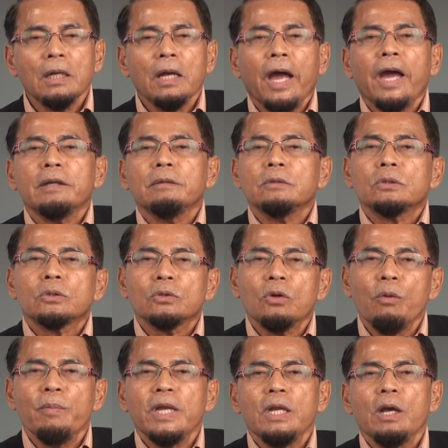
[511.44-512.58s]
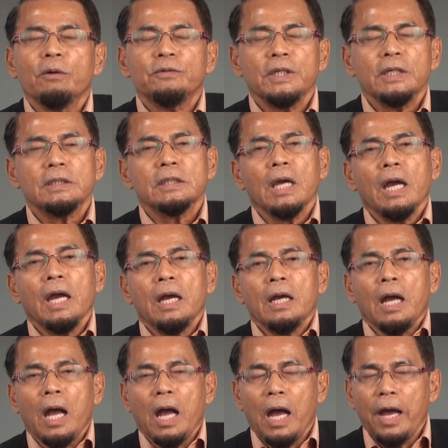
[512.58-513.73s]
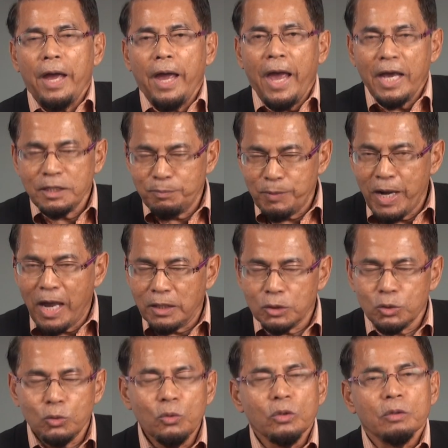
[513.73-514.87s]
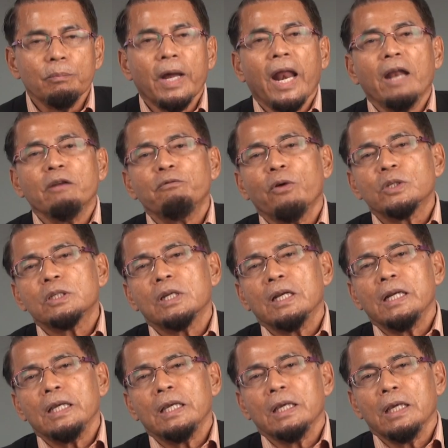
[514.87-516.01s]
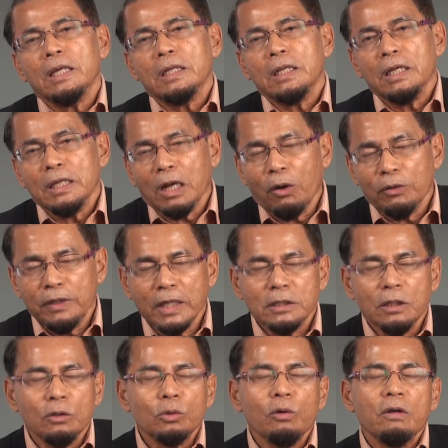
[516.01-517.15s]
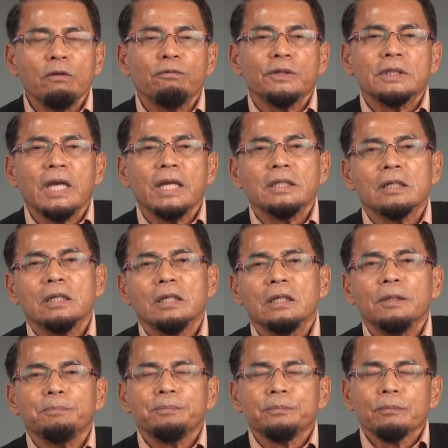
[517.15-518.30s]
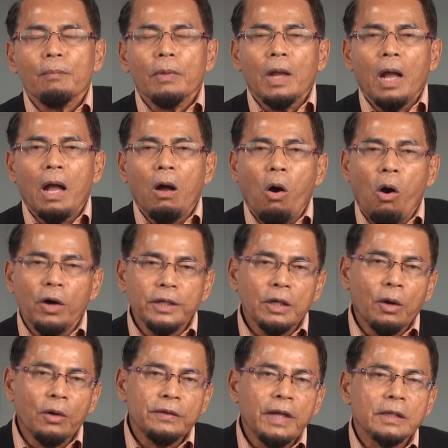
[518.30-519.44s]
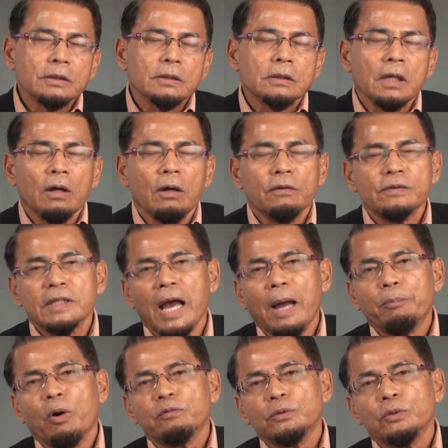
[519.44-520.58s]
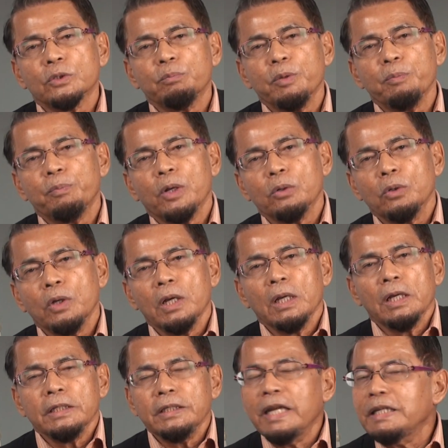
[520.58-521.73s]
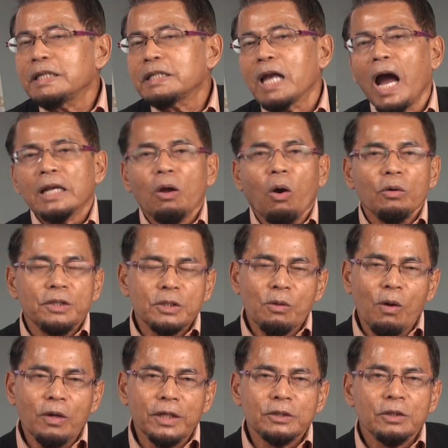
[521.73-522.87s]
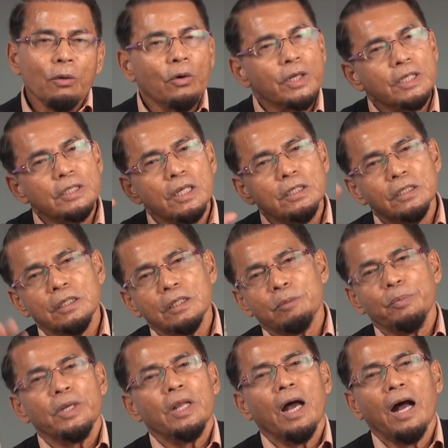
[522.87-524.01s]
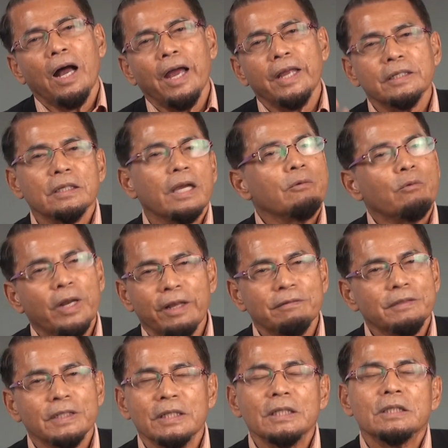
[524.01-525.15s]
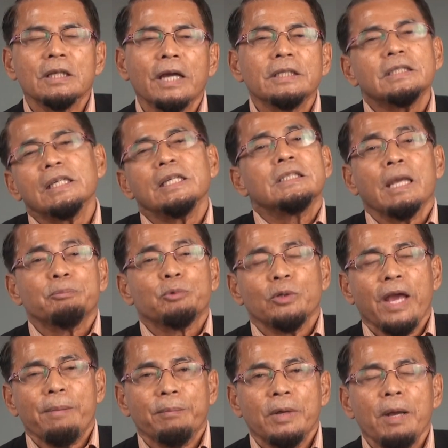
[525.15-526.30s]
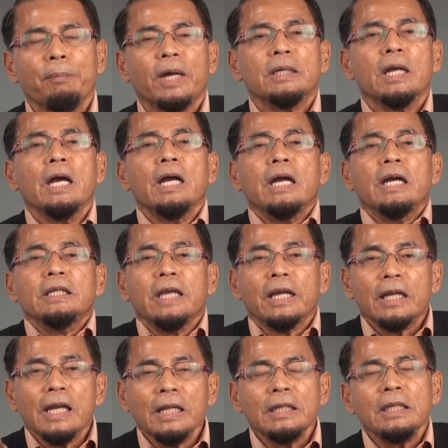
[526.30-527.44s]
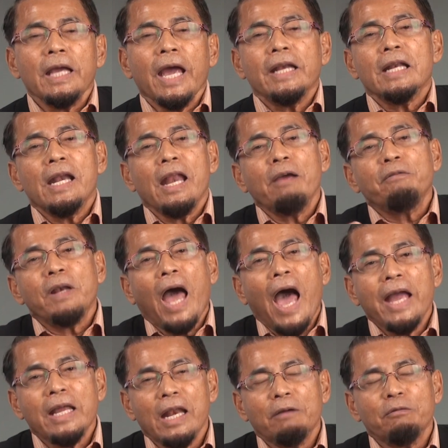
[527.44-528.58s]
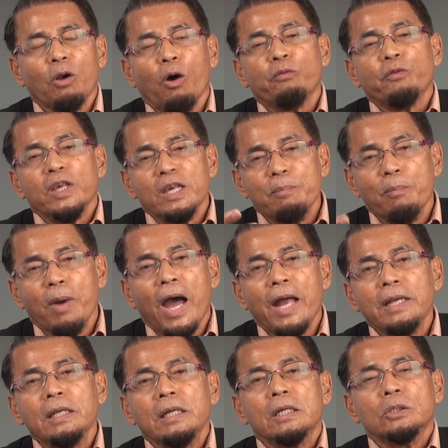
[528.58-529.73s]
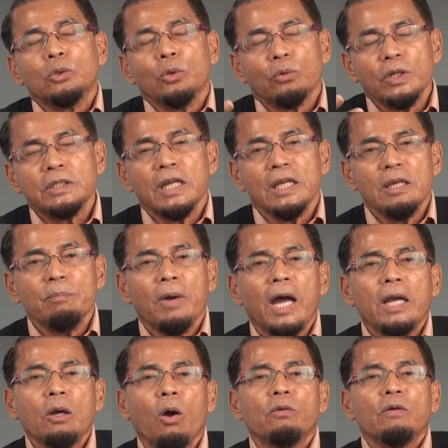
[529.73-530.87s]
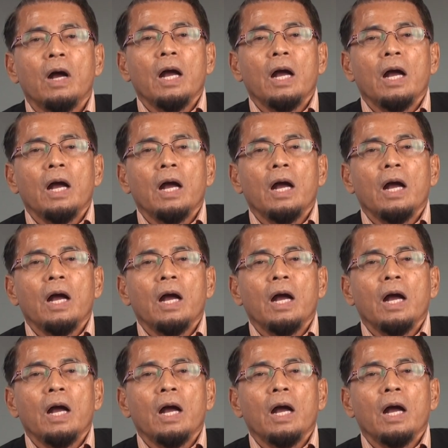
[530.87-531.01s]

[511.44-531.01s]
and so many of this has been understood, but unfortunately in the context of the 21st century, or in the context of some of those people, they discard all this knowledge. Or they say this is bid'ah and whatever it is. It's up to them. But the reality at the higher level of iman, to reach the iman of